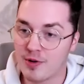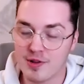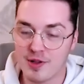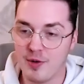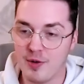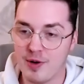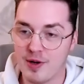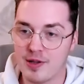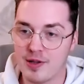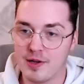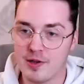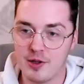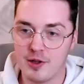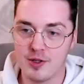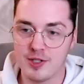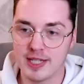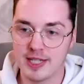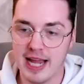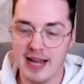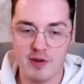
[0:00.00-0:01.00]
So it's
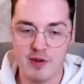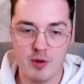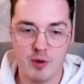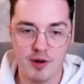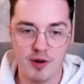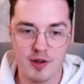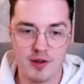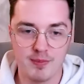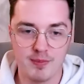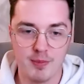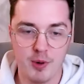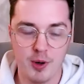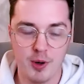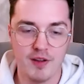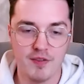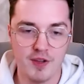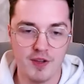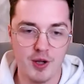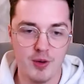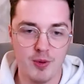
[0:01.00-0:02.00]
good to get everyone's point
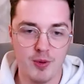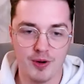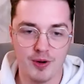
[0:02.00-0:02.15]
of view